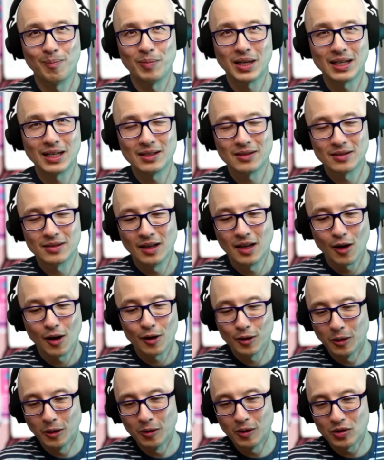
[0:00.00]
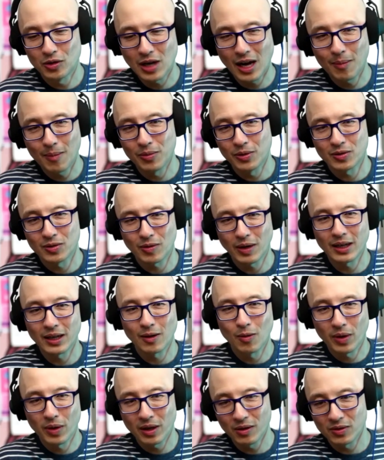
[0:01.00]
Because although the job was great
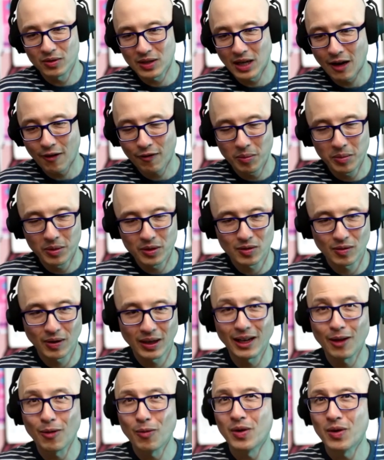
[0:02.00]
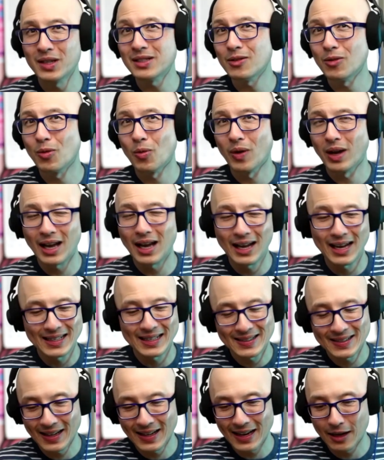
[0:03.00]
and what he was offering me was great, it wasn't what I
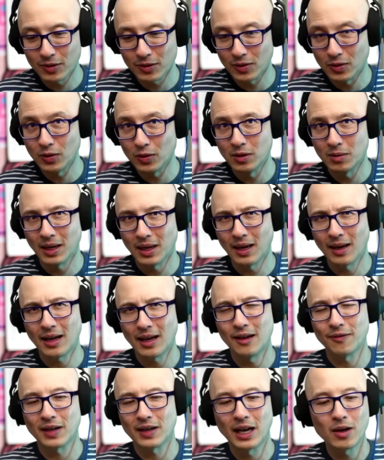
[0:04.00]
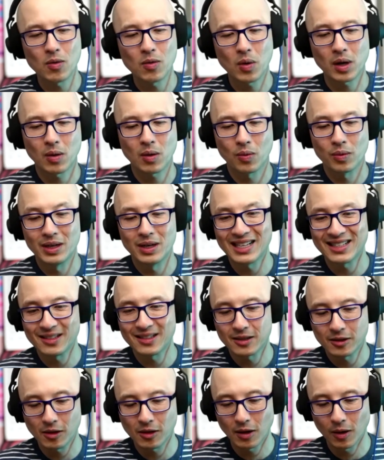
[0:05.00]
had set out to do in my life. I didn't want to
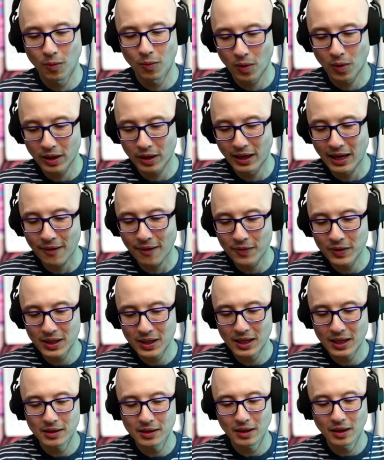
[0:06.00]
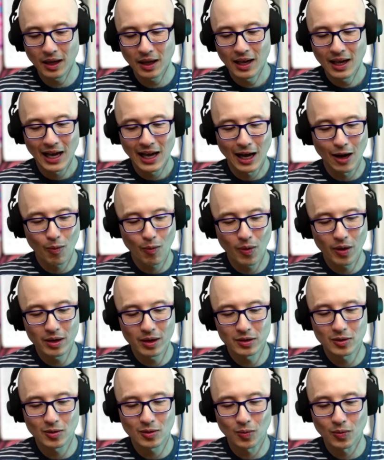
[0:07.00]
necessarily work in advertising. I
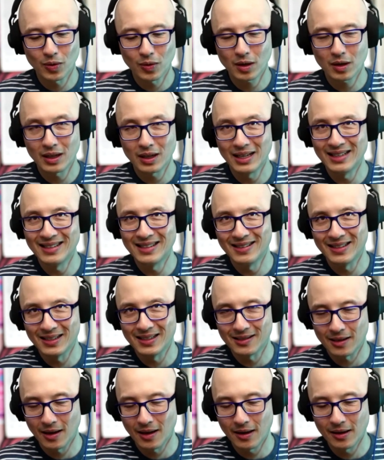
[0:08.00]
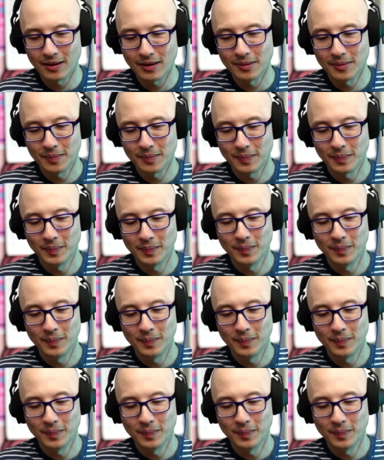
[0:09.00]
wanted to work in design.